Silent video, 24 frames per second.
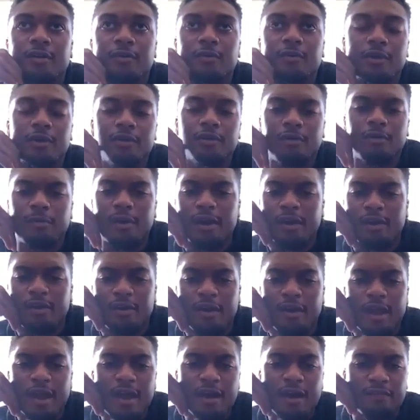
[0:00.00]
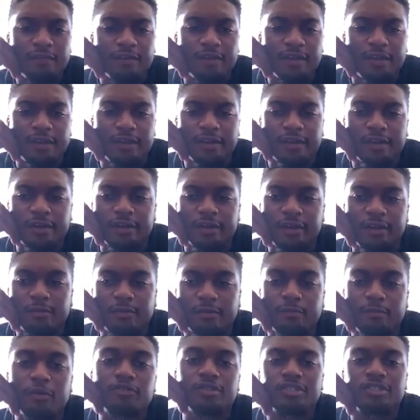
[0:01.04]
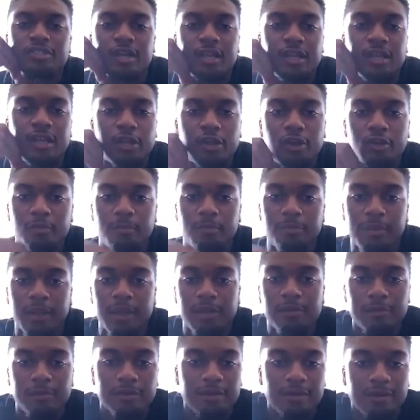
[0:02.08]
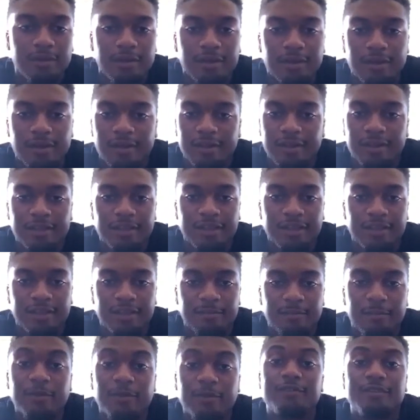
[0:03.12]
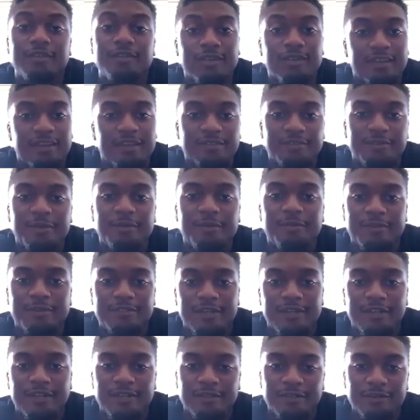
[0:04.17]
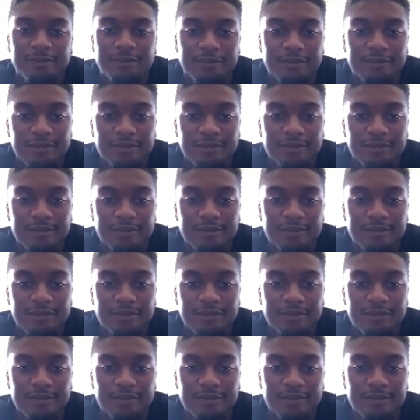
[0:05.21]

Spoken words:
working on my craft, and mostly trying to learn the playbook. Mostly, that's what I've been trying to do.